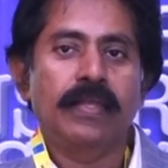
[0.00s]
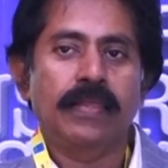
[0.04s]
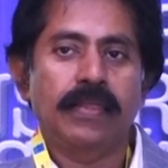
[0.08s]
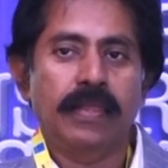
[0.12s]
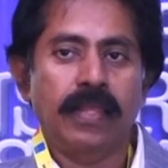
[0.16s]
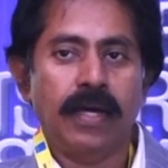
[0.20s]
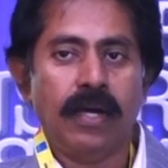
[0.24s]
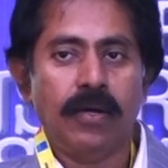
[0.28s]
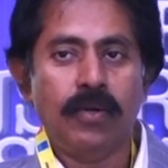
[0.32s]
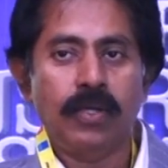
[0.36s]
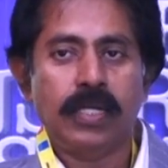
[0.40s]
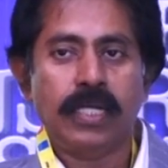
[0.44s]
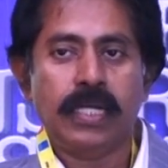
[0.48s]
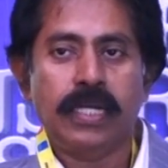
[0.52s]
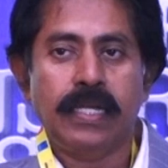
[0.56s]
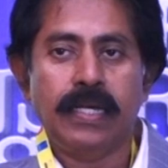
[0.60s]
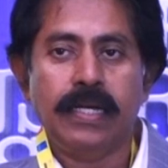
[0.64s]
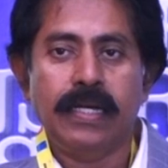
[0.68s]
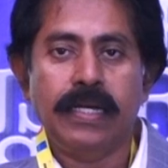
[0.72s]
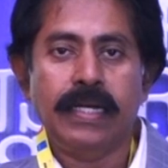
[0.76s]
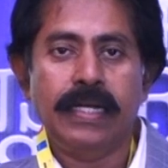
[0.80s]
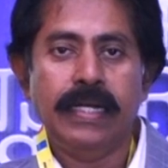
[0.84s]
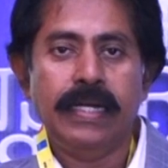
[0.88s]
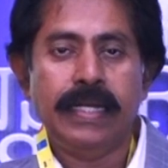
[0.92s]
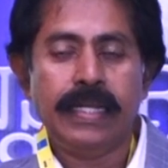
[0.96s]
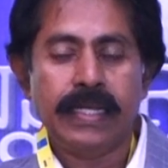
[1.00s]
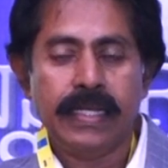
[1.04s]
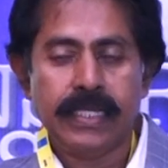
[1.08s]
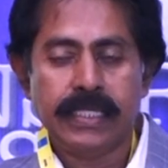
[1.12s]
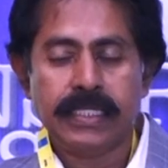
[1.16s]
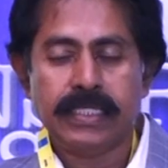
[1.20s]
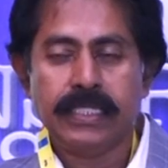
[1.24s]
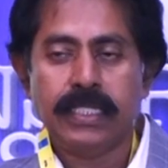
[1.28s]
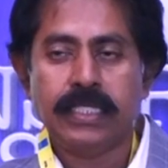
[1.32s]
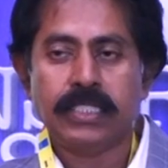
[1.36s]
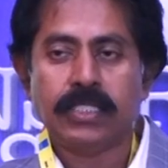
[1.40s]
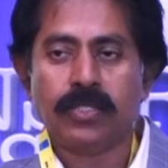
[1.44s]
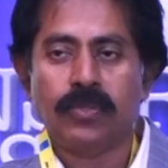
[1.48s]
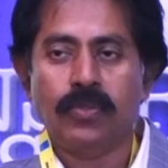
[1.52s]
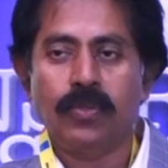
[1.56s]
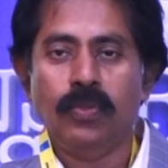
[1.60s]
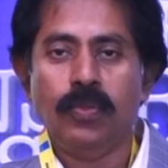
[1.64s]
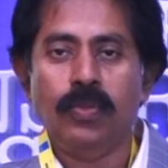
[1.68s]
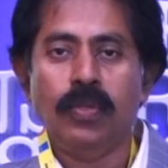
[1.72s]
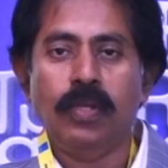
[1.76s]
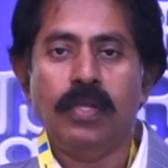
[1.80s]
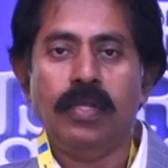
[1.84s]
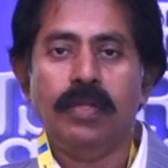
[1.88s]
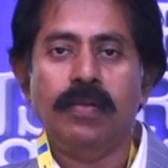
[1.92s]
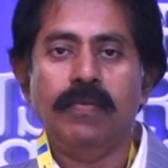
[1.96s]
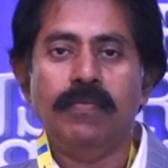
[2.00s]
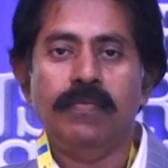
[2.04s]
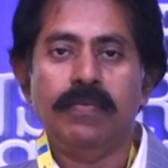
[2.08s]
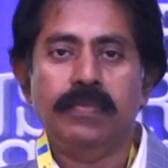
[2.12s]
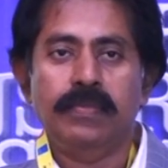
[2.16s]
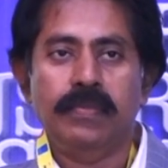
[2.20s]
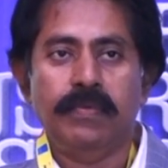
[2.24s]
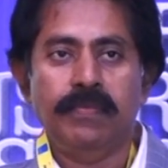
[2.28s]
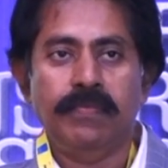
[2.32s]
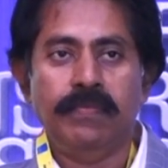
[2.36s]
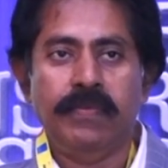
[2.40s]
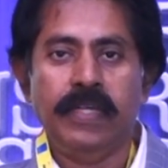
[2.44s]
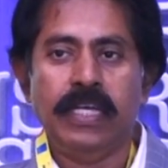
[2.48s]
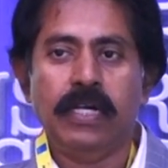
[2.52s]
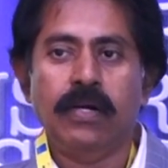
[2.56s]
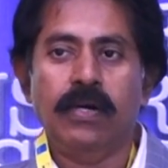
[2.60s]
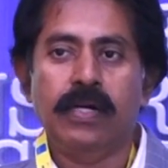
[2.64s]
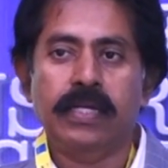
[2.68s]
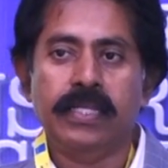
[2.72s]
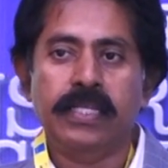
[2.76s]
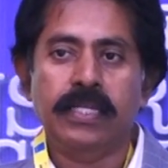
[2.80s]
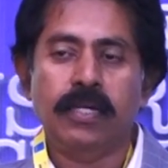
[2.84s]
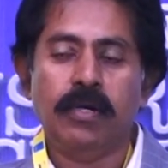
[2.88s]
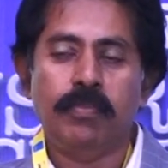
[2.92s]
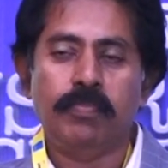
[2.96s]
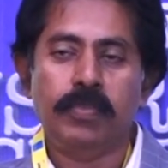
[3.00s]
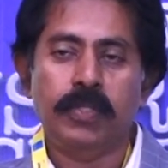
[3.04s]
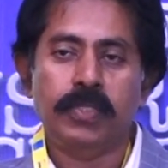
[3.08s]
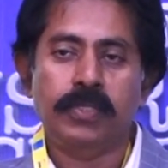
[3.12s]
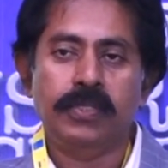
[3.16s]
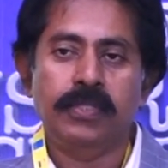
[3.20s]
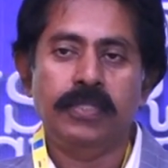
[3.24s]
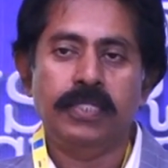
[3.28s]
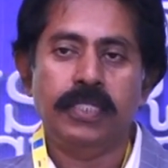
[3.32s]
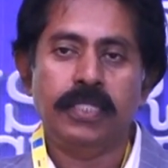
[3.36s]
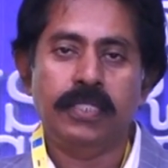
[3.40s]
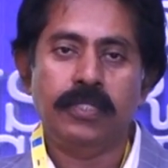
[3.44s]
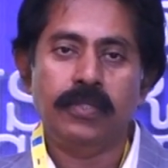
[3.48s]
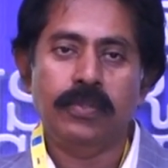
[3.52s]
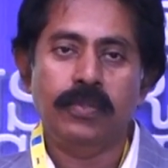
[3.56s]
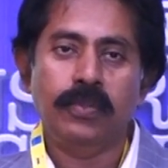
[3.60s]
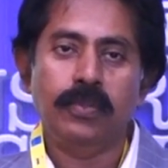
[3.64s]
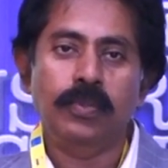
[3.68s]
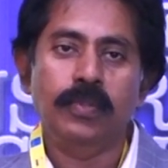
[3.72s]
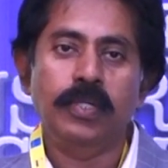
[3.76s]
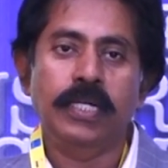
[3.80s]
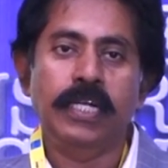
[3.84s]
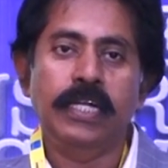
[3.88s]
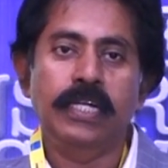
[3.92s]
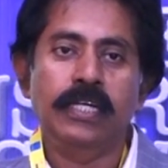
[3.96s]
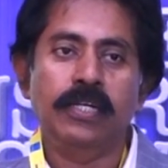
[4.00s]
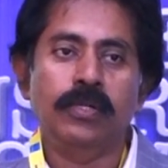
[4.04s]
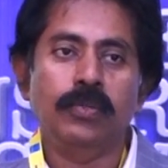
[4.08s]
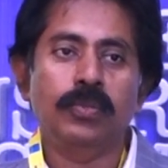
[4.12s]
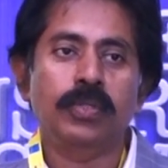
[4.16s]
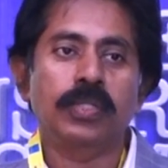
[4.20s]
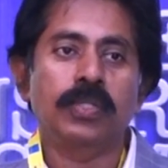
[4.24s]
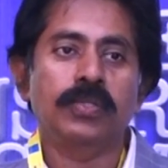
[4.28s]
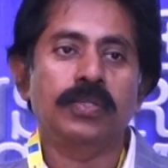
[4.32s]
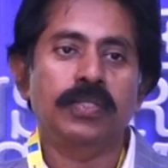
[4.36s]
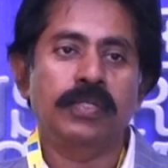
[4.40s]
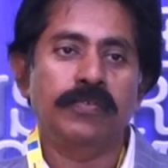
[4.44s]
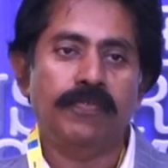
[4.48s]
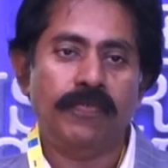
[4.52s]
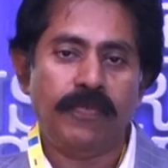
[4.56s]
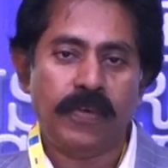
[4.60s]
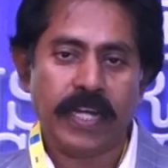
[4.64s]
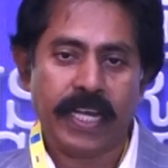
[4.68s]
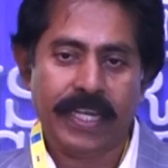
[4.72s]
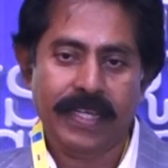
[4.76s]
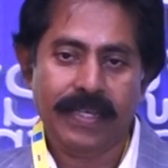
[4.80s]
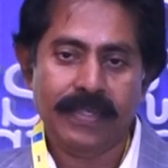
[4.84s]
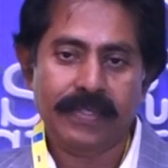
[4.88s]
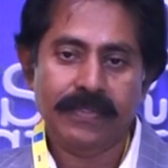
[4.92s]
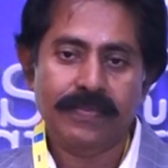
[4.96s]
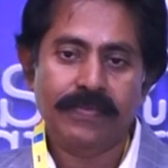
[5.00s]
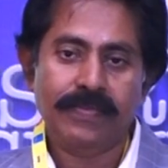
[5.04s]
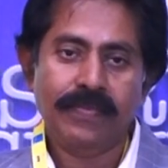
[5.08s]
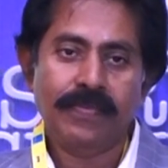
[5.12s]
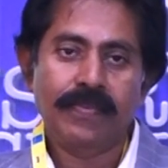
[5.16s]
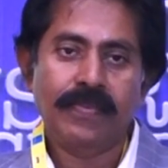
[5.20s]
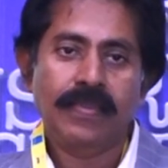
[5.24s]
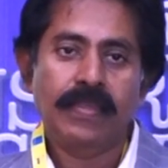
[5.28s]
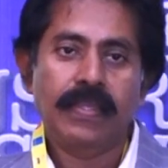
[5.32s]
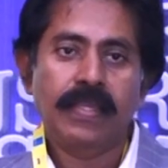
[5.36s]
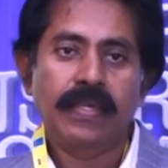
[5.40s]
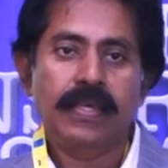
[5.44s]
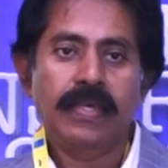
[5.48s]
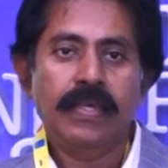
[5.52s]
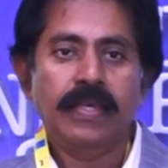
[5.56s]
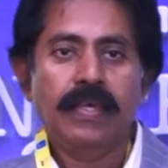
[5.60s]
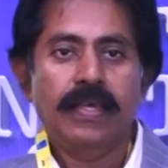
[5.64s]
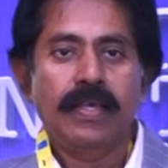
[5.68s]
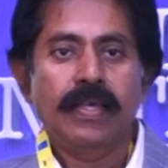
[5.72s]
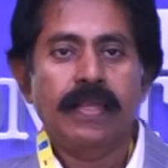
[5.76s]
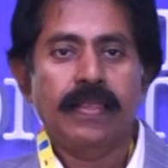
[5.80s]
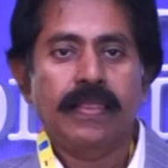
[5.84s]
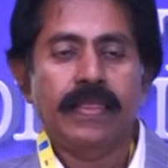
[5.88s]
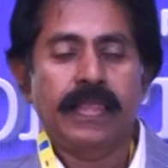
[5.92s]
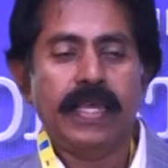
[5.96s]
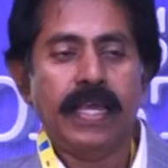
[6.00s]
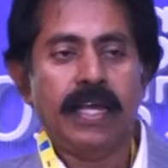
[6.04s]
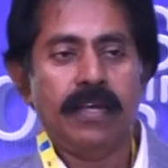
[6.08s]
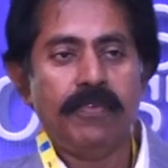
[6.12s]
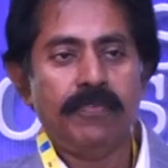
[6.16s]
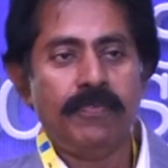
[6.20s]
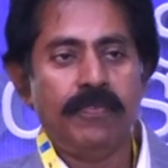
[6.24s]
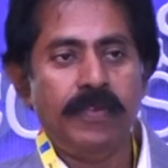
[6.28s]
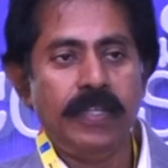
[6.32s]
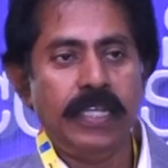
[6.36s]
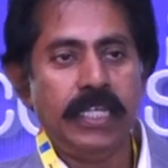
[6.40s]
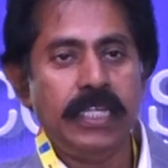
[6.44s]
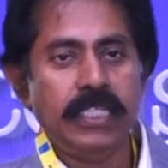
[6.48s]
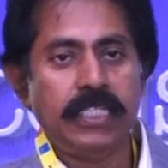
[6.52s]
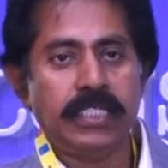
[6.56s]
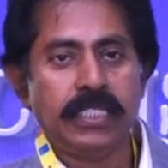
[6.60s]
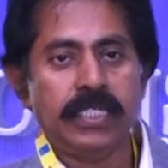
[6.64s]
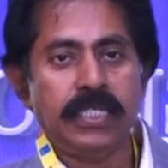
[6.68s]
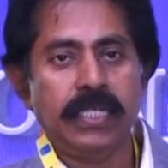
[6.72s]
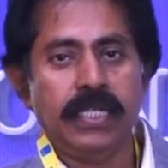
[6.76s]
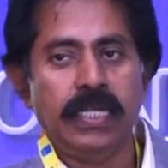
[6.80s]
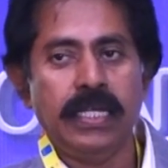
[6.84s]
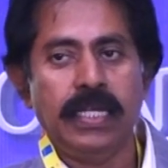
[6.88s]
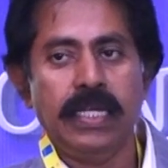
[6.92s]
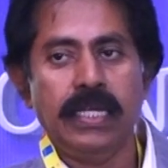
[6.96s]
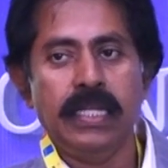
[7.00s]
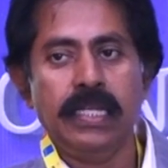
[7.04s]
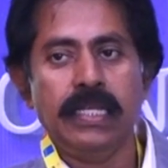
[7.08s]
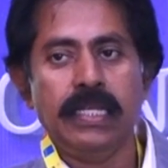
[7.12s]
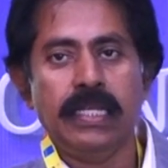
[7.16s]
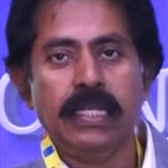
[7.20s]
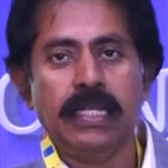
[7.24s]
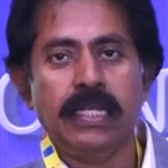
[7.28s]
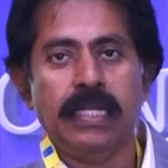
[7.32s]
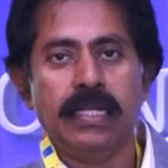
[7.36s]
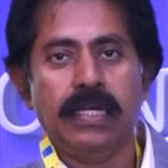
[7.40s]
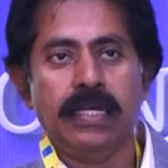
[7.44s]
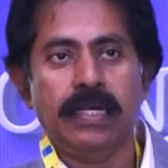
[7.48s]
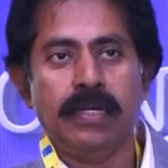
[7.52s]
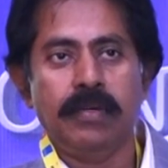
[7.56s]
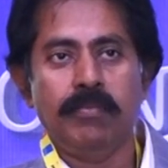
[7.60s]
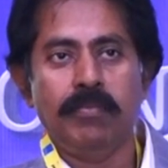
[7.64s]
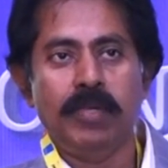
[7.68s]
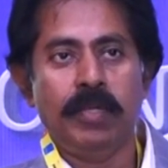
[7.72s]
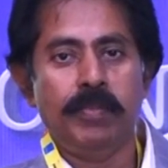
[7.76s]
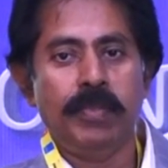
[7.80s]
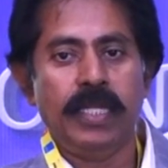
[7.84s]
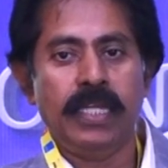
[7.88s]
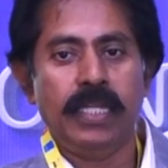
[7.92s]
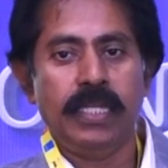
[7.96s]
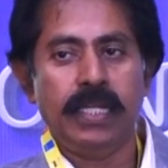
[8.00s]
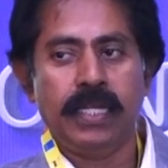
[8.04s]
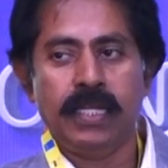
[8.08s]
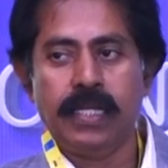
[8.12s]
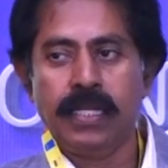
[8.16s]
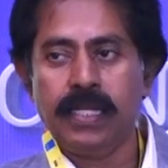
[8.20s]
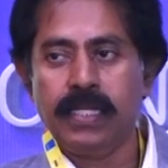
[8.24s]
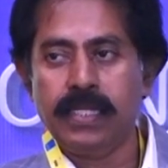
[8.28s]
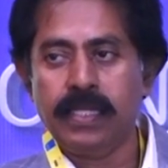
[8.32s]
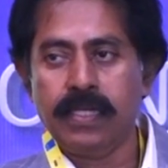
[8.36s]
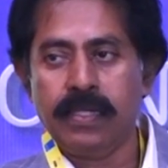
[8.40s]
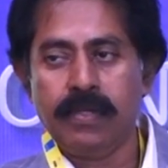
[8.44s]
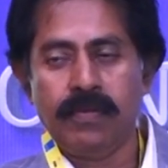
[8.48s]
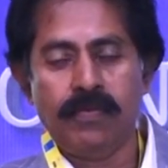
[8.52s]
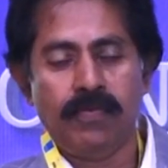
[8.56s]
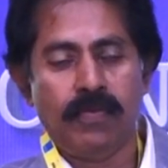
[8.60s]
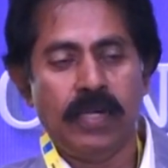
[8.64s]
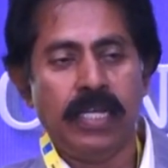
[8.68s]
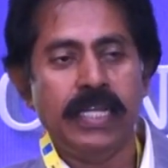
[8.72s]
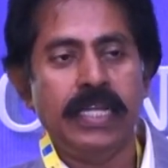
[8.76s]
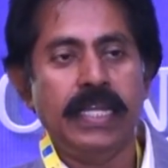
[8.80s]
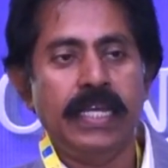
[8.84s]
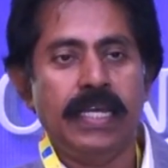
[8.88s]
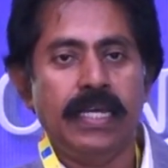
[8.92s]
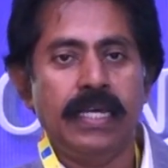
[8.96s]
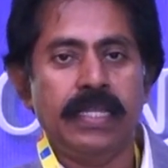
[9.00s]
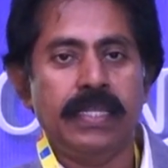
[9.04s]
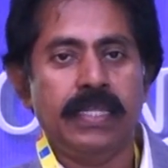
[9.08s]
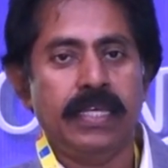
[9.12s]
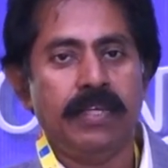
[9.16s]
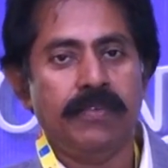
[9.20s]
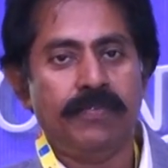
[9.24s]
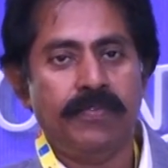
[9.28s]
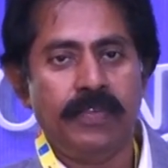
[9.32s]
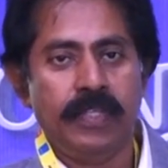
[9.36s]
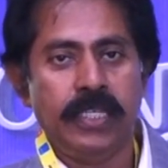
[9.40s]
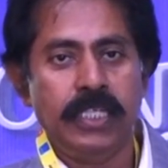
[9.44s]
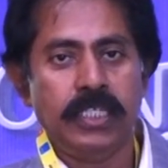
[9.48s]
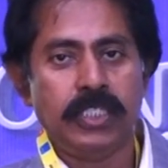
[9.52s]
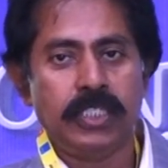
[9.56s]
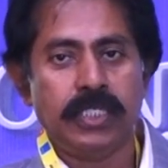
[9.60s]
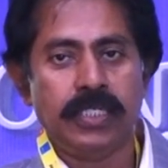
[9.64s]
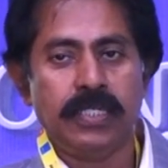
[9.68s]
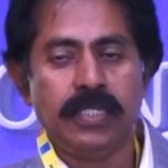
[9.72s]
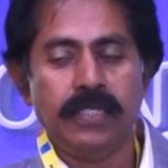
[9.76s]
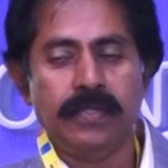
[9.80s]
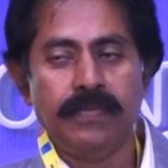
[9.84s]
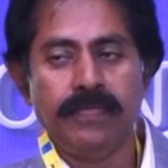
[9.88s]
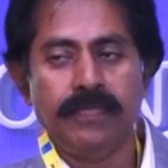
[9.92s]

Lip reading: That international school we got the opportunity to do in 2005. They have finished in maybe in another 1 year they have finished.